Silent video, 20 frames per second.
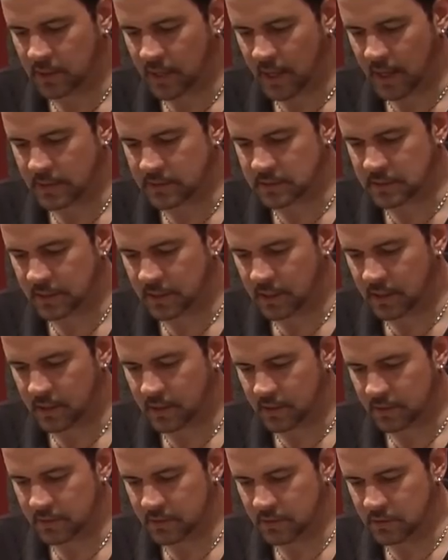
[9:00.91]

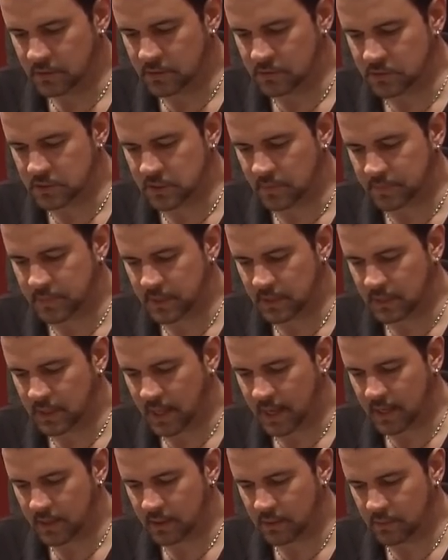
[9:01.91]
that you do something
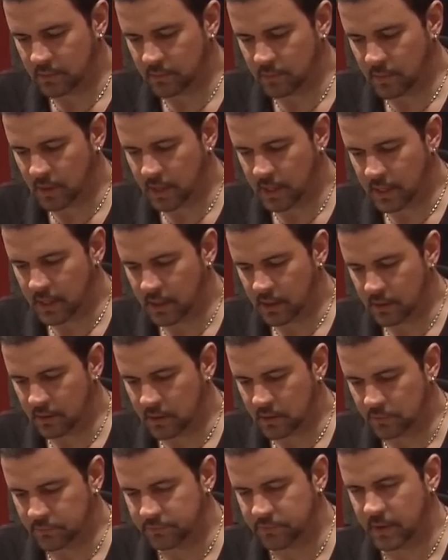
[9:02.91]
that my
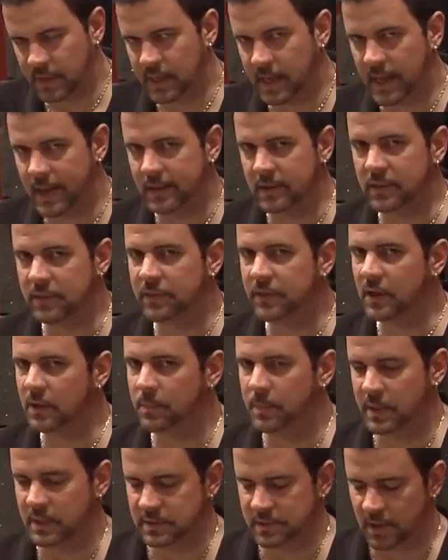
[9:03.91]
good friend Ed
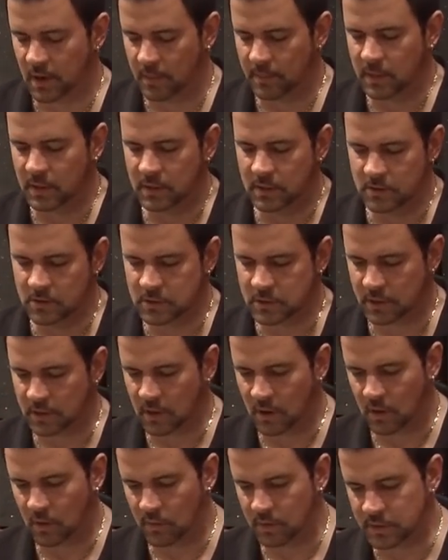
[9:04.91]
Thickpen taught me years
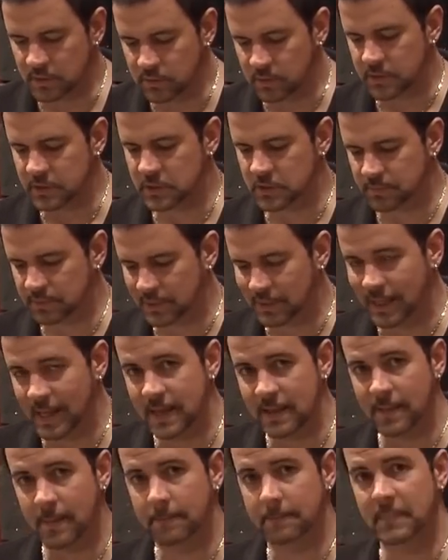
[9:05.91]
ago, which was
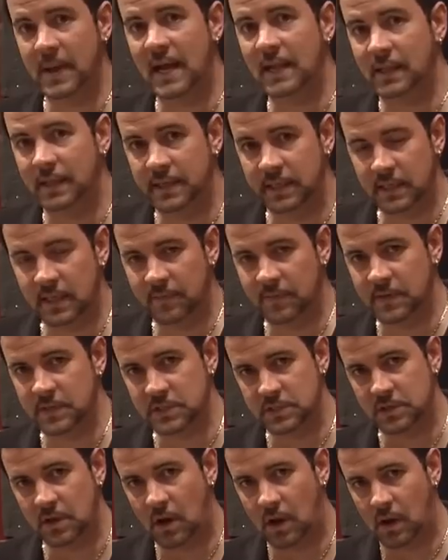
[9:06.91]
play the melody of the
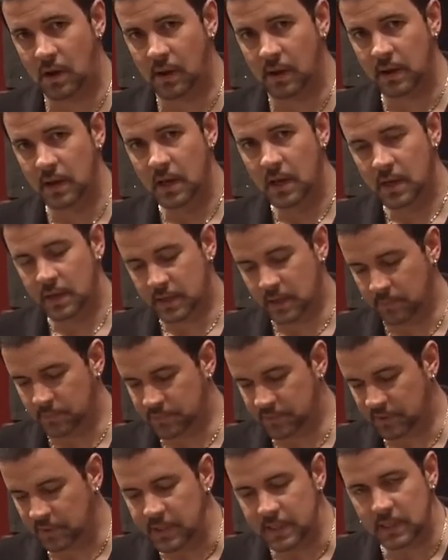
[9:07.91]
song
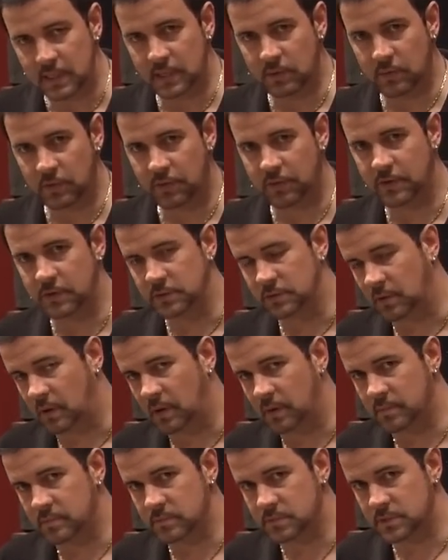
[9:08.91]
completely with the
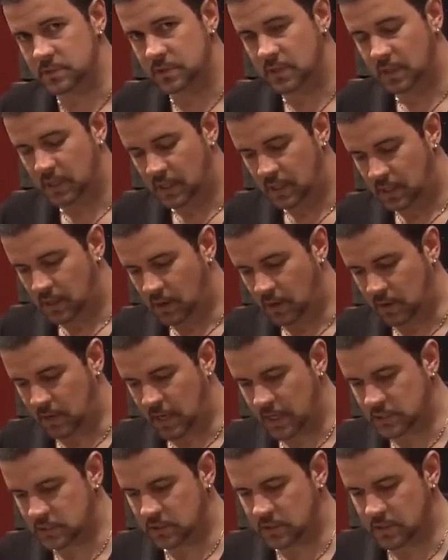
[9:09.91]
drums.
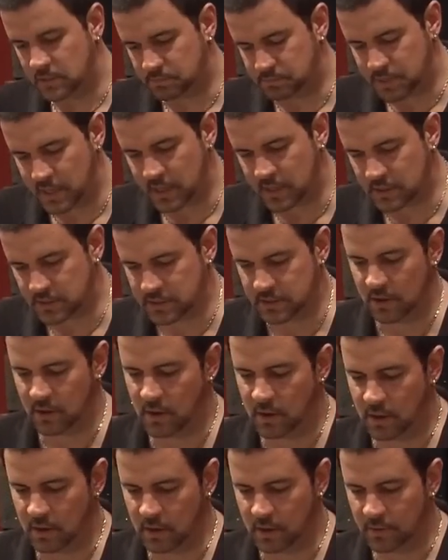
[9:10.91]
Okay, so you pick a
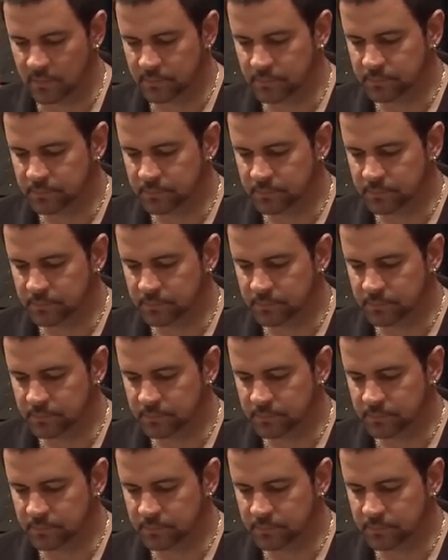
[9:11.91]
song,